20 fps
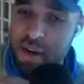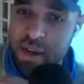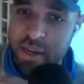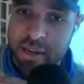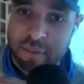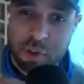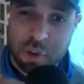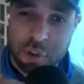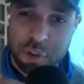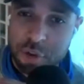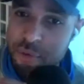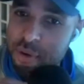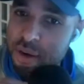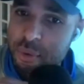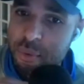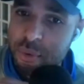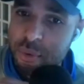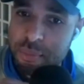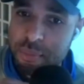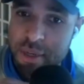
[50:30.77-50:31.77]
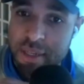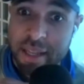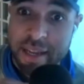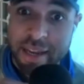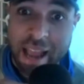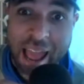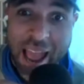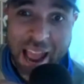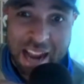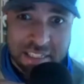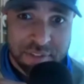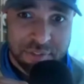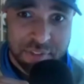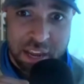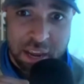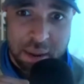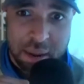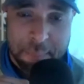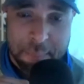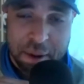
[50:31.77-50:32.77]
And level 3 would be like Active
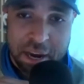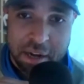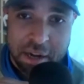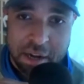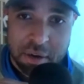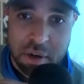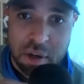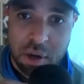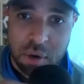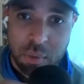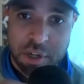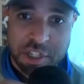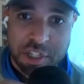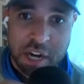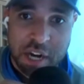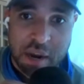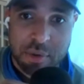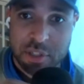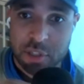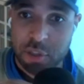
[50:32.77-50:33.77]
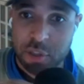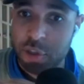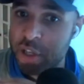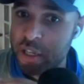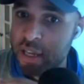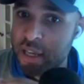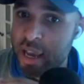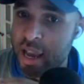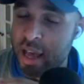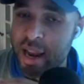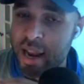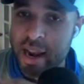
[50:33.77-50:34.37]
Campaign, which I was looking at.